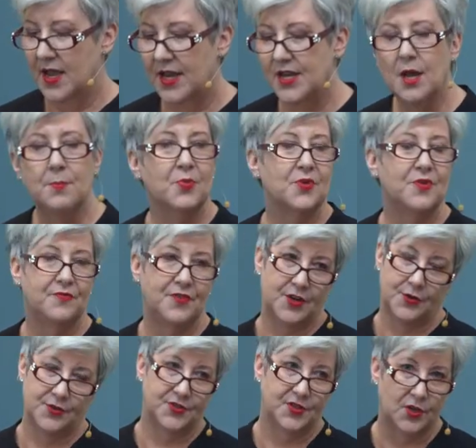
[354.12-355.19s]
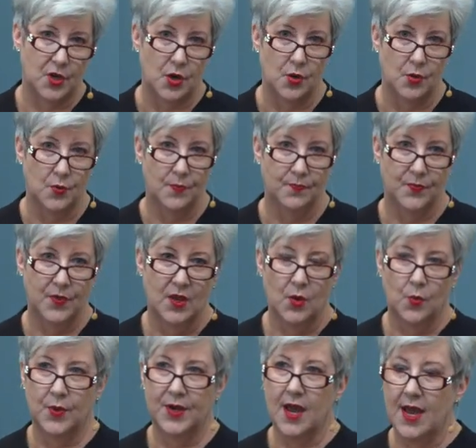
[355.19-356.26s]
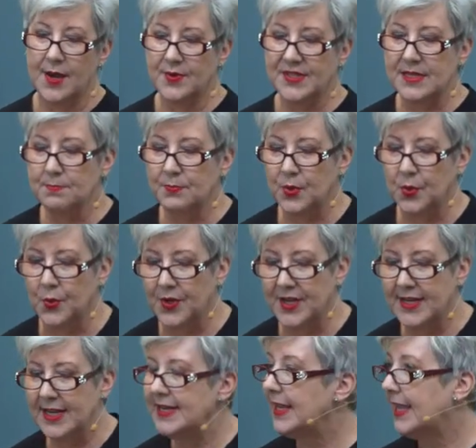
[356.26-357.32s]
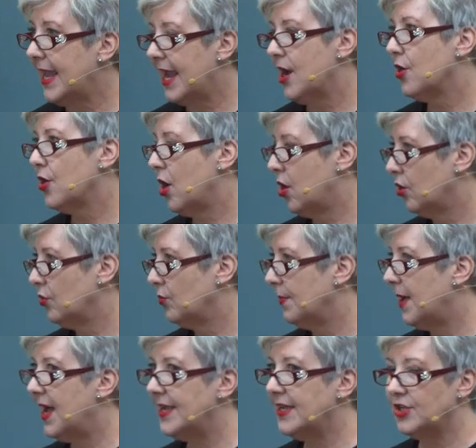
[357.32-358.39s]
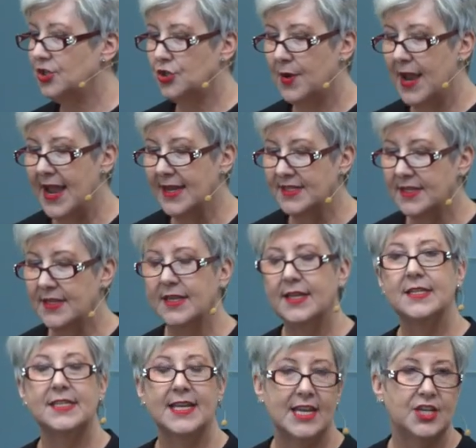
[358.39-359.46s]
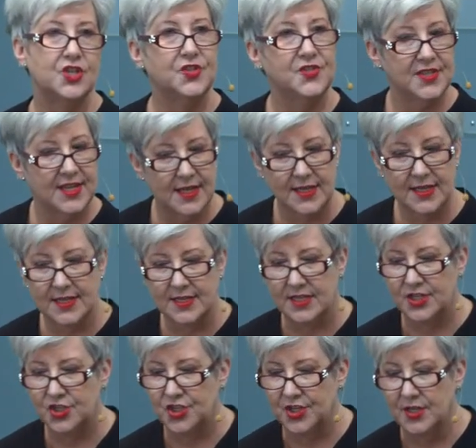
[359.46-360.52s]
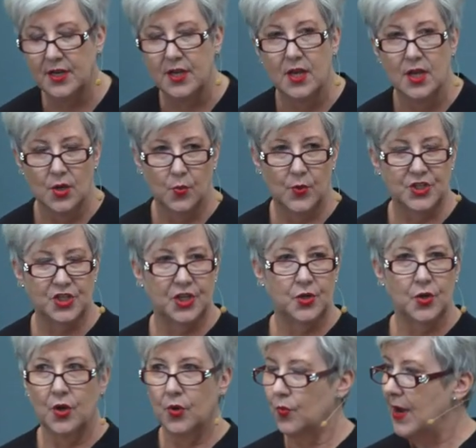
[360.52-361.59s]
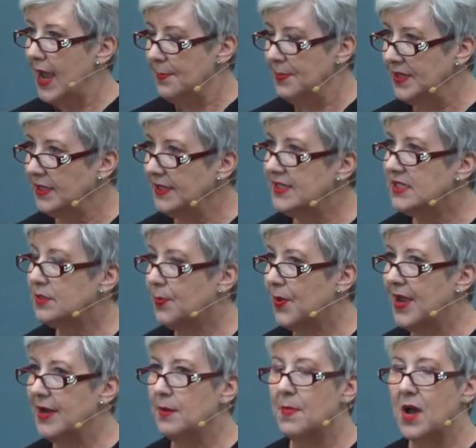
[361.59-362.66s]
A number of years ago, when I was employed in a care home, I contracted a contagious skin condition, which had rapidly spread